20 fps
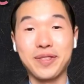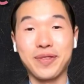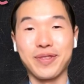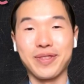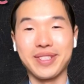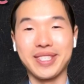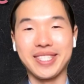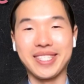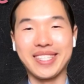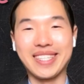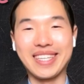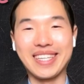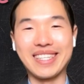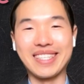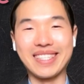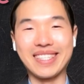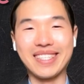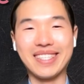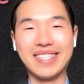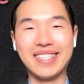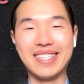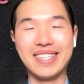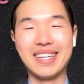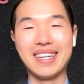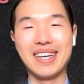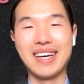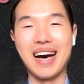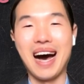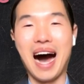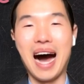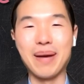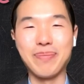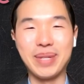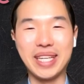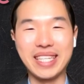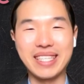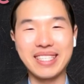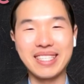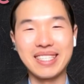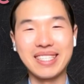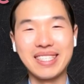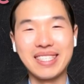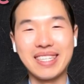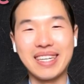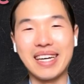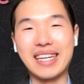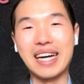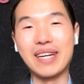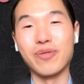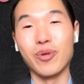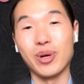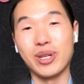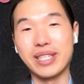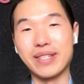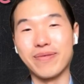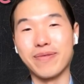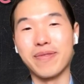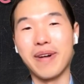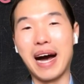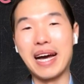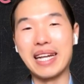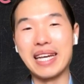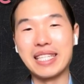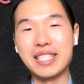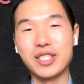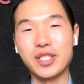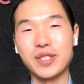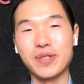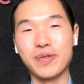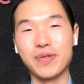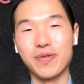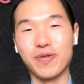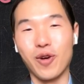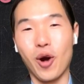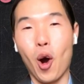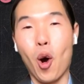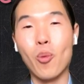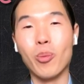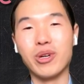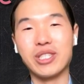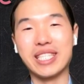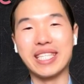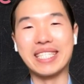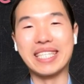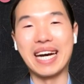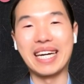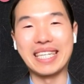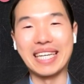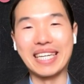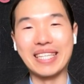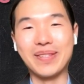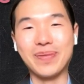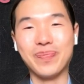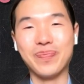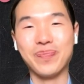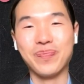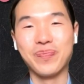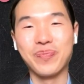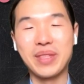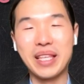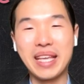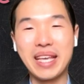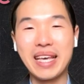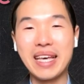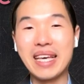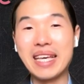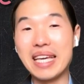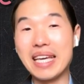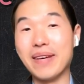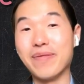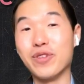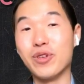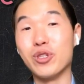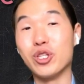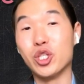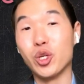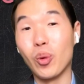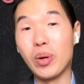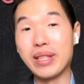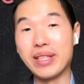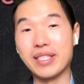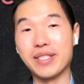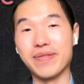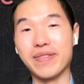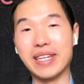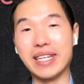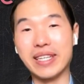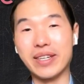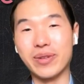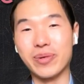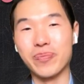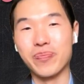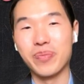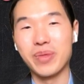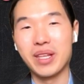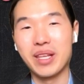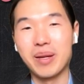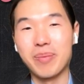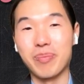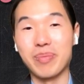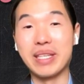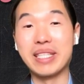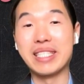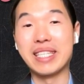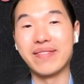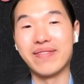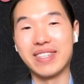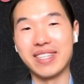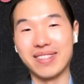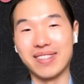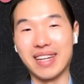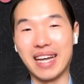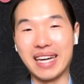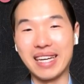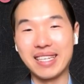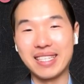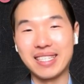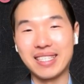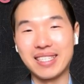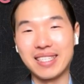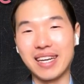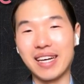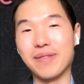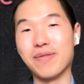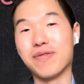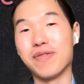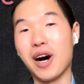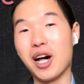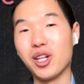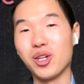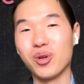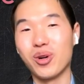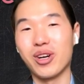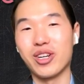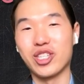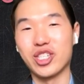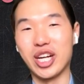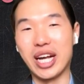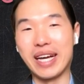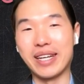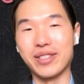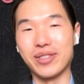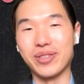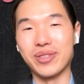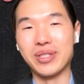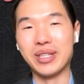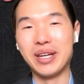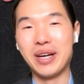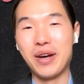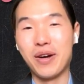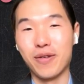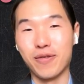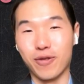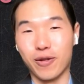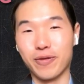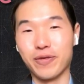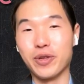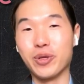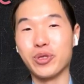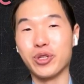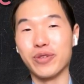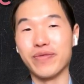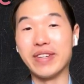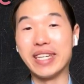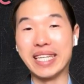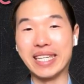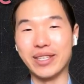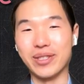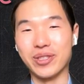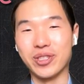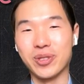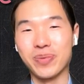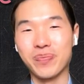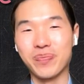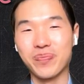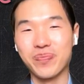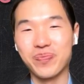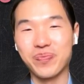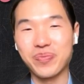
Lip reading: Thanks for listening in. I'm Nick, and I've worked in finance for almost a decade. If you enjoyed this video, please give it a like and follow our channel for future videos.